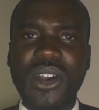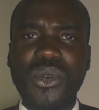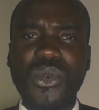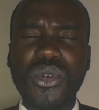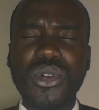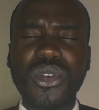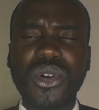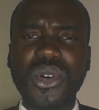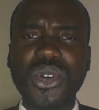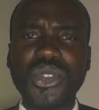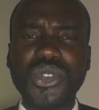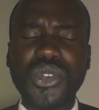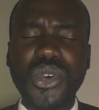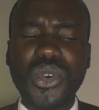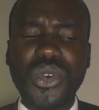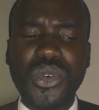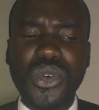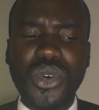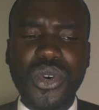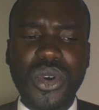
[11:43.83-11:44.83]
We'll also
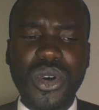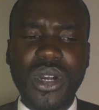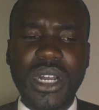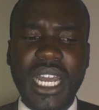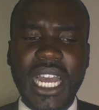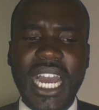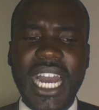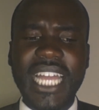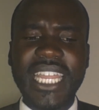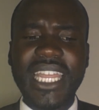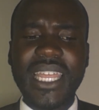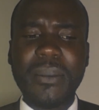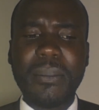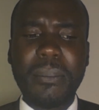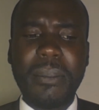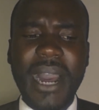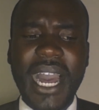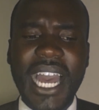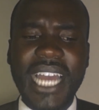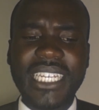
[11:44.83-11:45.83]
look at the
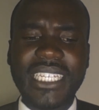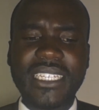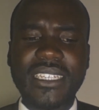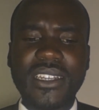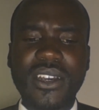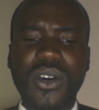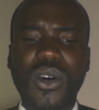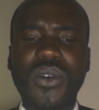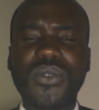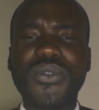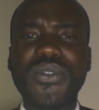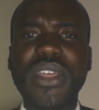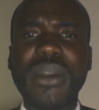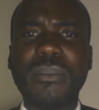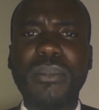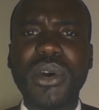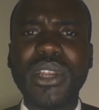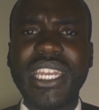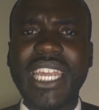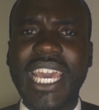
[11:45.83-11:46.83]
part of the
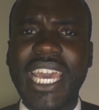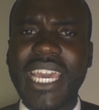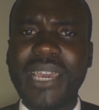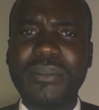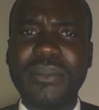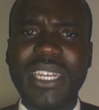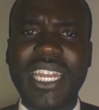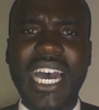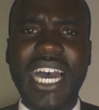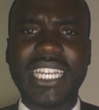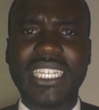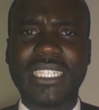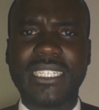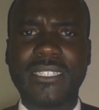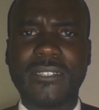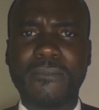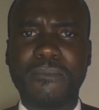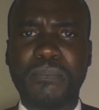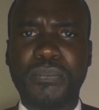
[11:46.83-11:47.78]
body aimed at.